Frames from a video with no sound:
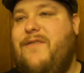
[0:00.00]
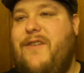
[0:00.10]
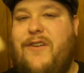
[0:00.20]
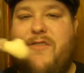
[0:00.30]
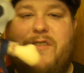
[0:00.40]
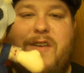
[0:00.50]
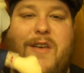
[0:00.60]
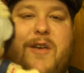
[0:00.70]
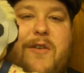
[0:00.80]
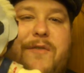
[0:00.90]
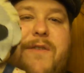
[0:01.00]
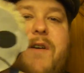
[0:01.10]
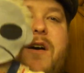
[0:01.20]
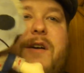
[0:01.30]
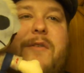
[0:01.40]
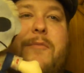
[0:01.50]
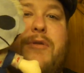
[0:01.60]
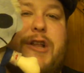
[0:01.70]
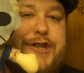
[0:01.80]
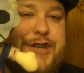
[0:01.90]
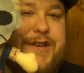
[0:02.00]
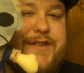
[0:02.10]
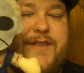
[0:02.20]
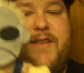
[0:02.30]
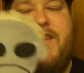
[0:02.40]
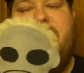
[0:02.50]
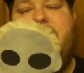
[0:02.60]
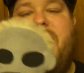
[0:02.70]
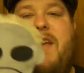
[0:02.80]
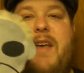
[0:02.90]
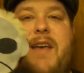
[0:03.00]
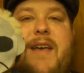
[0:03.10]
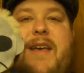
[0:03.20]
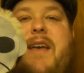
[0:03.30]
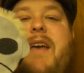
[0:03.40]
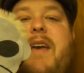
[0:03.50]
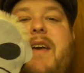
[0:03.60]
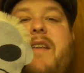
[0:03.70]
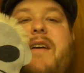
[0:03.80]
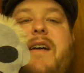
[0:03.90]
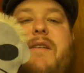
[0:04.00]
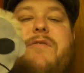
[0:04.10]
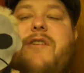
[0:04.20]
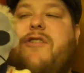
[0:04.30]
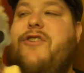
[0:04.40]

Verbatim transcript: figures, uh, plushies, and uh, I was going to